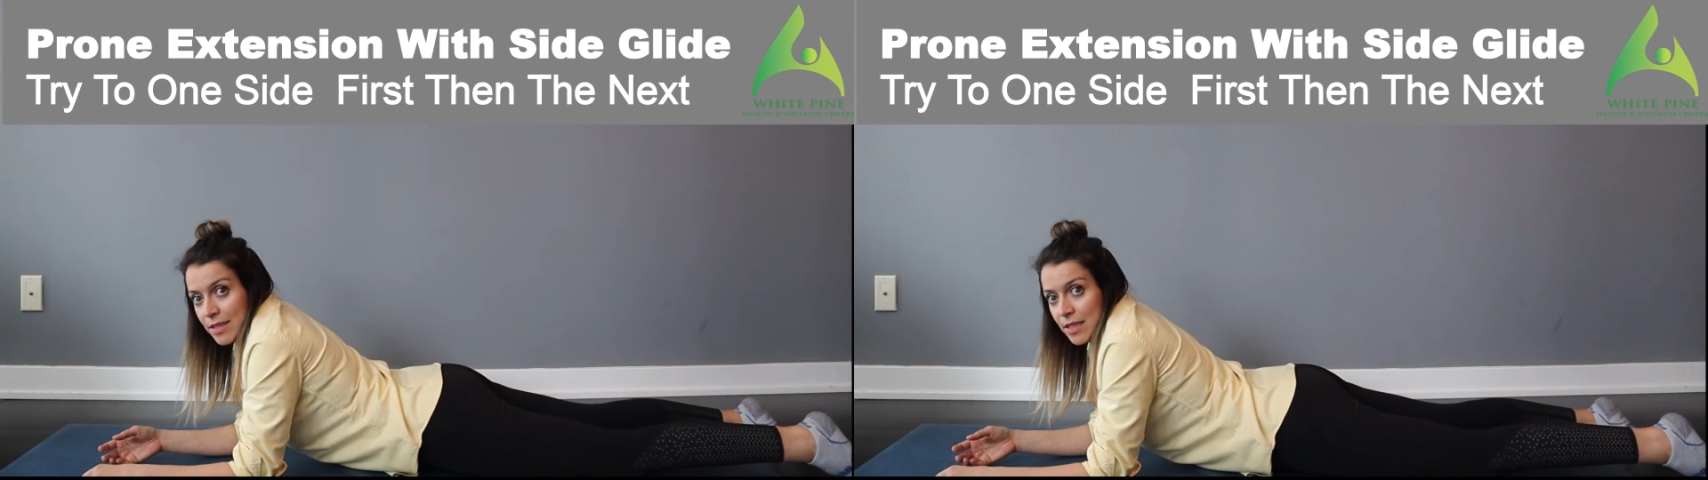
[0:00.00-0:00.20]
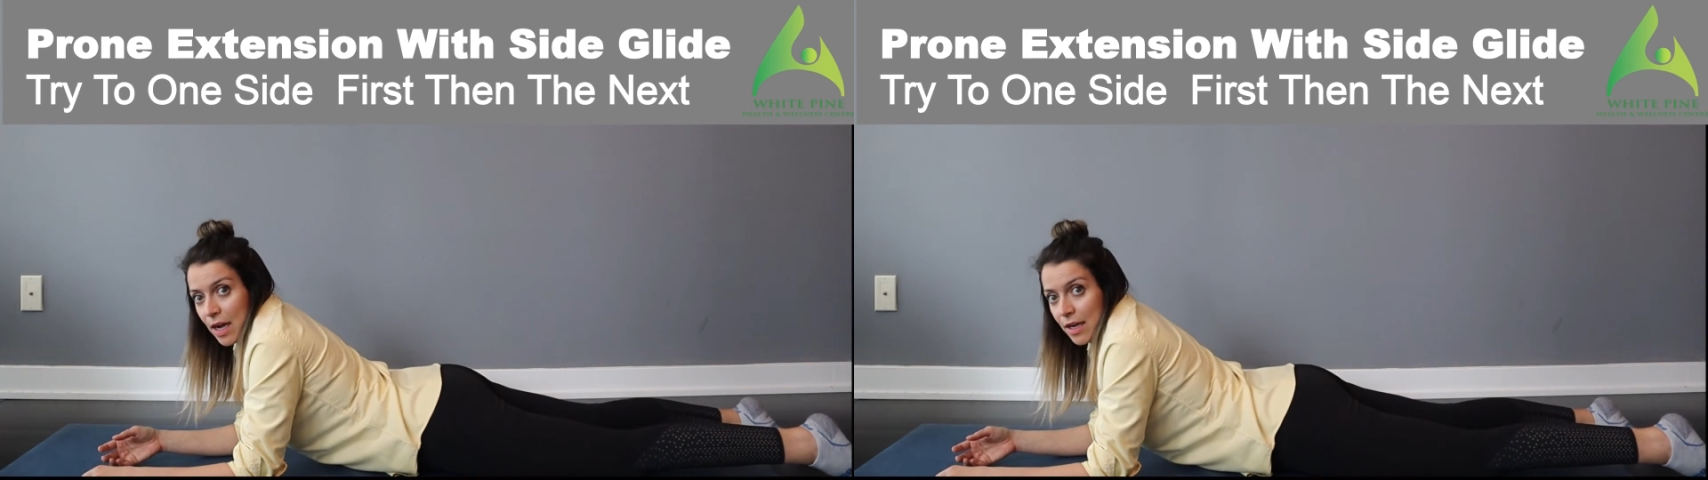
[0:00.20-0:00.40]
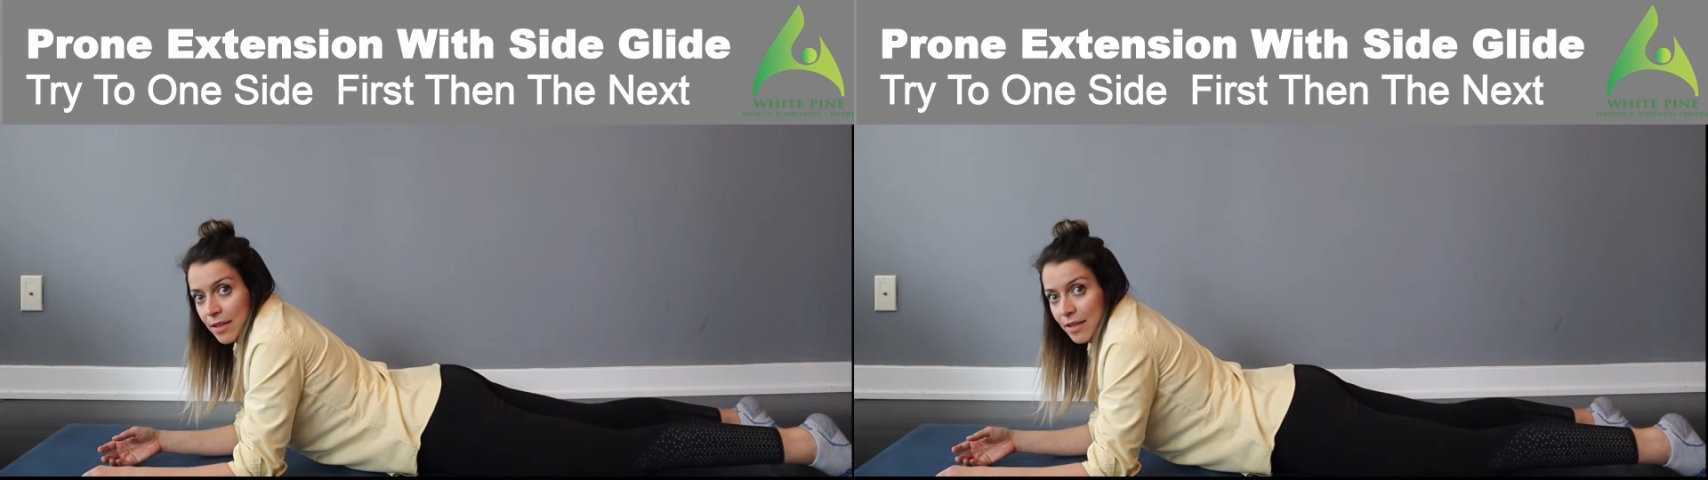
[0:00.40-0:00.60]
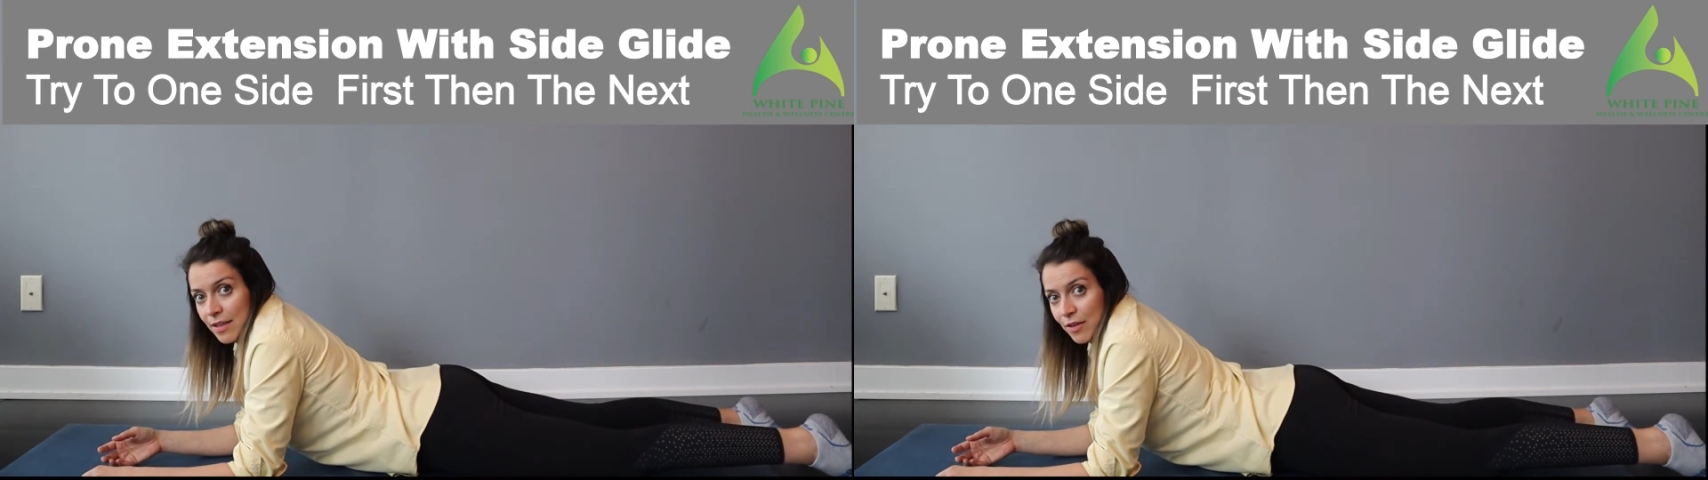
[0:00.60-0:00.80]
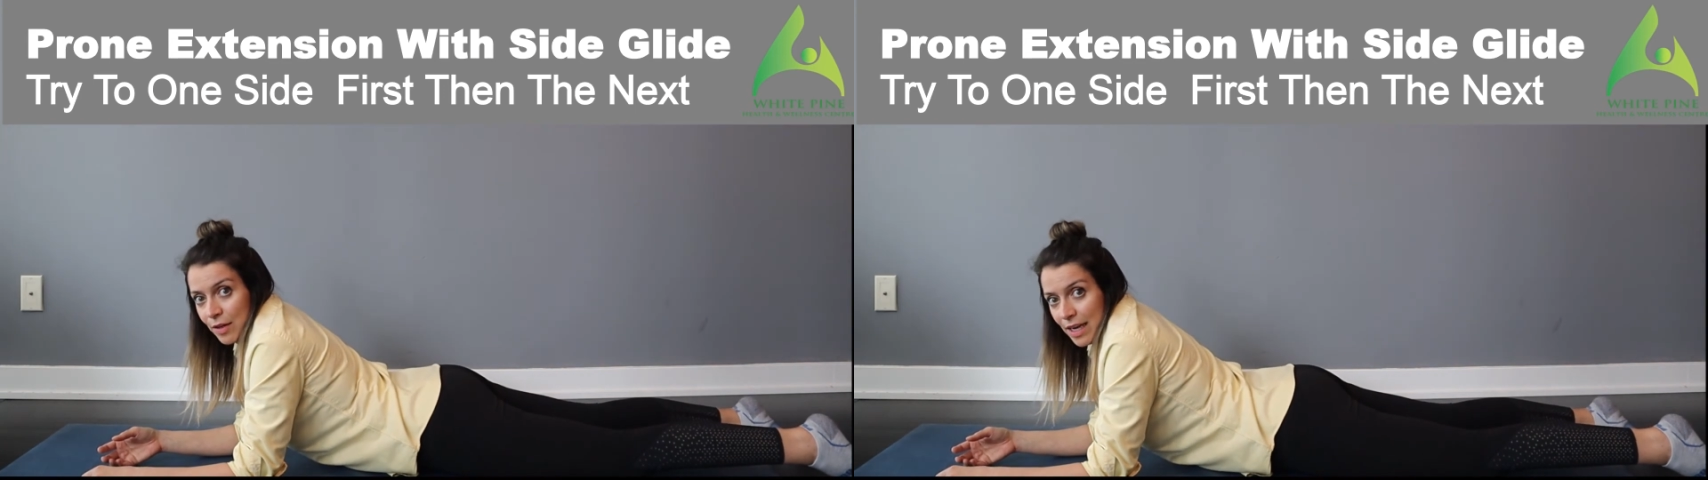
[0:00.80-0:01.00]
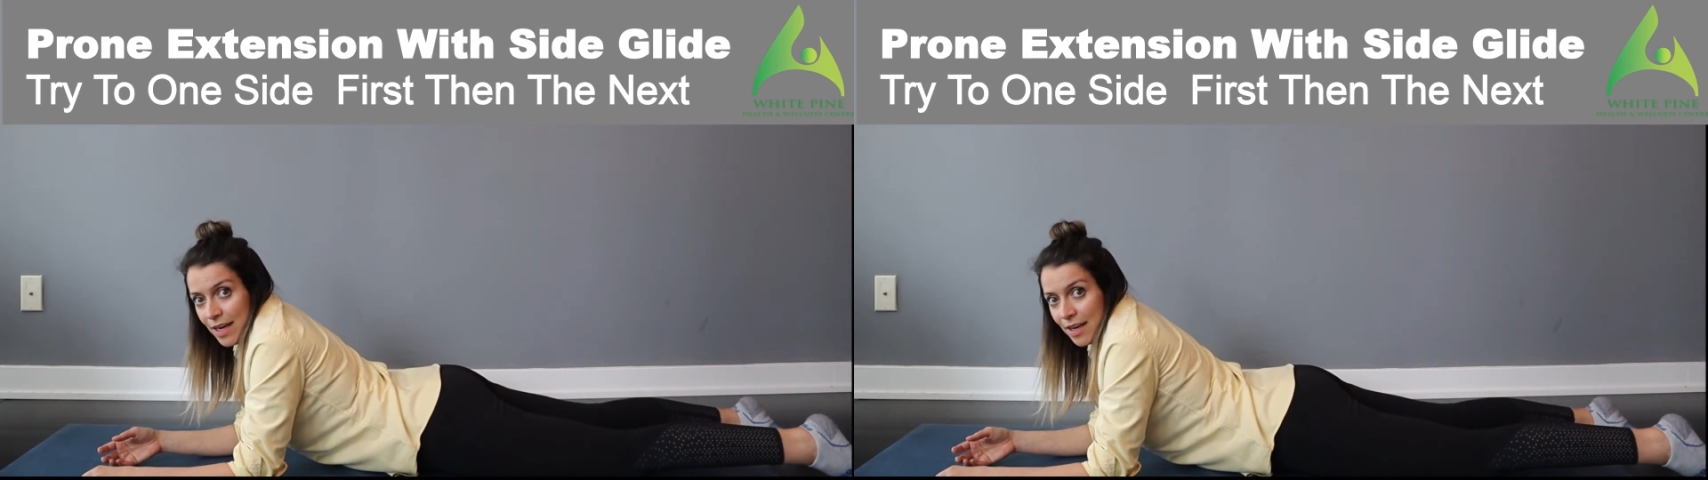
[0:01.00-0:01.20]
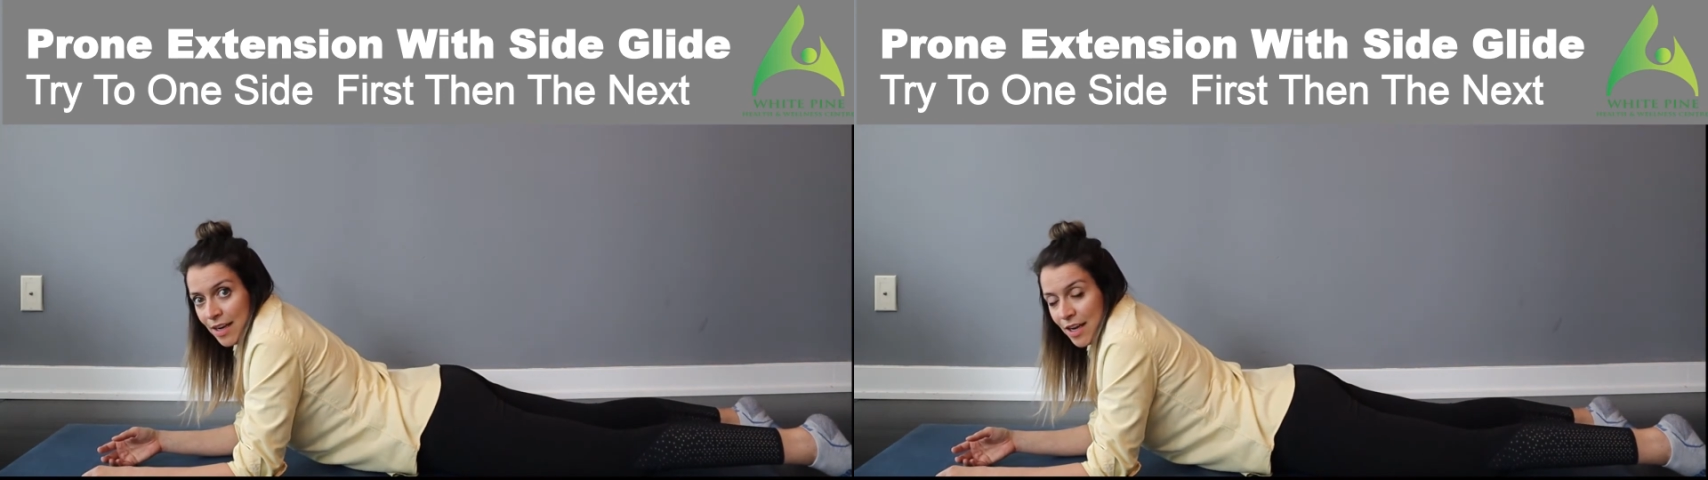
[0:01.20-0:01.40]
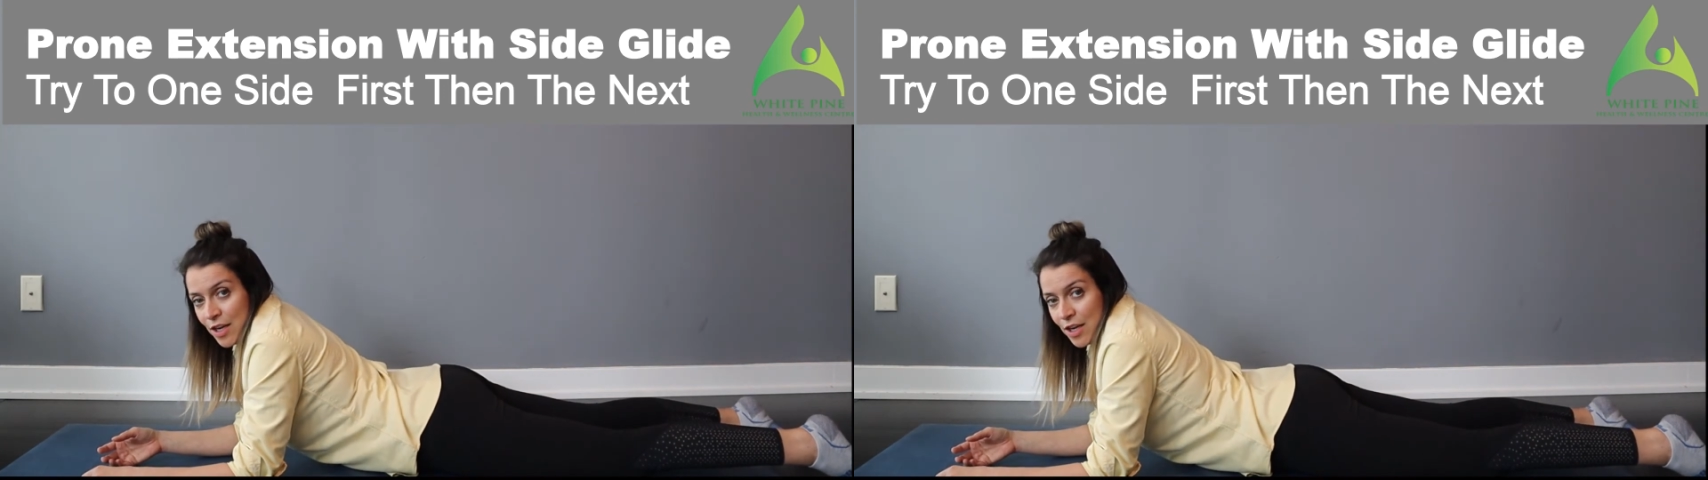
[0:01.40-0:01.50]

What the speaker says: side, okay?